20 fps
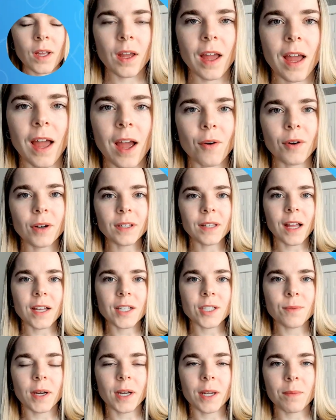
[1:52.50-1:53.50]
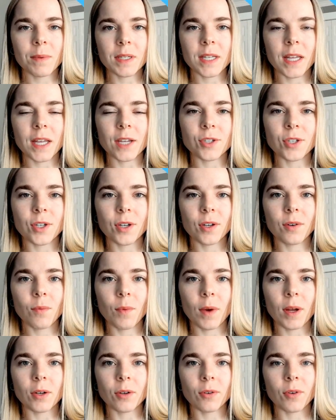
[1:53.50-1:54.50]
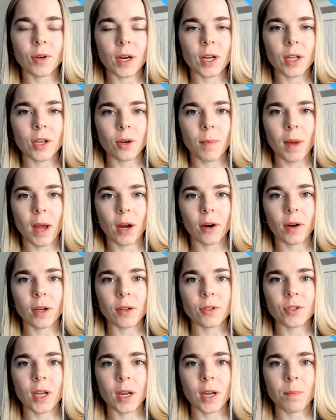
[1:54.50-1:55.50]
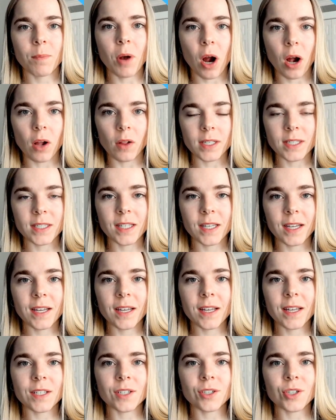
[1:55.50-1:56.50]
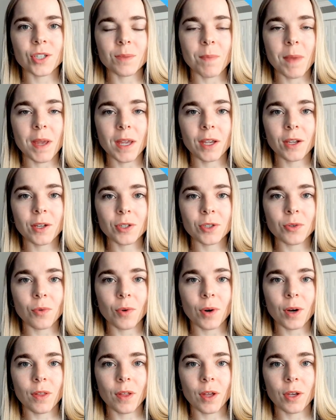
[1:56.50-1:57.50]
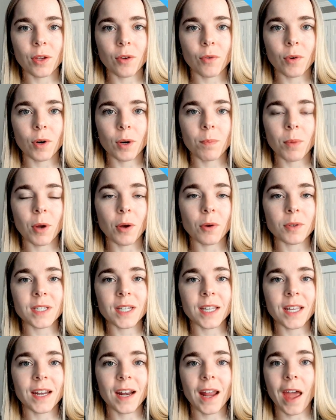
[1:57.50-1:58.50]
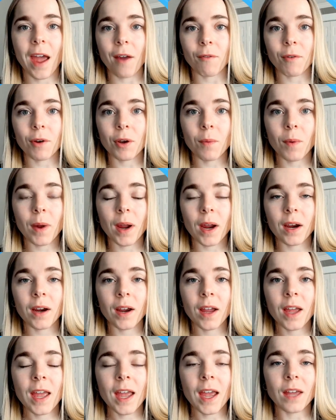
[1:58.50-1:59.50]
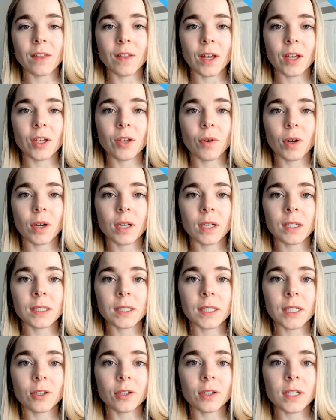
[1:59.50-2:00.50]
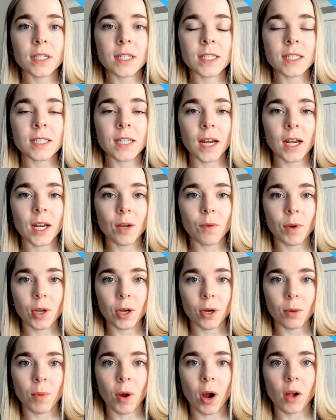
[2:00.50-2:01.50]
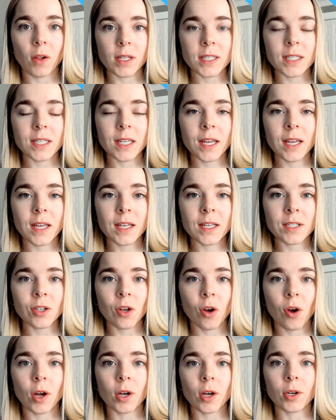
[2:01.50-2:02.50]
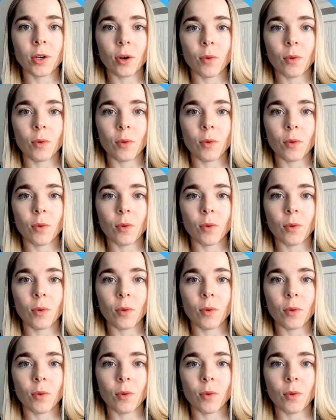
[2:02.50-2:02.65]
Our last recommendation when creating your background check policy is just making sure that you're posting it everywhere and that you are clearly stating what your policy is on your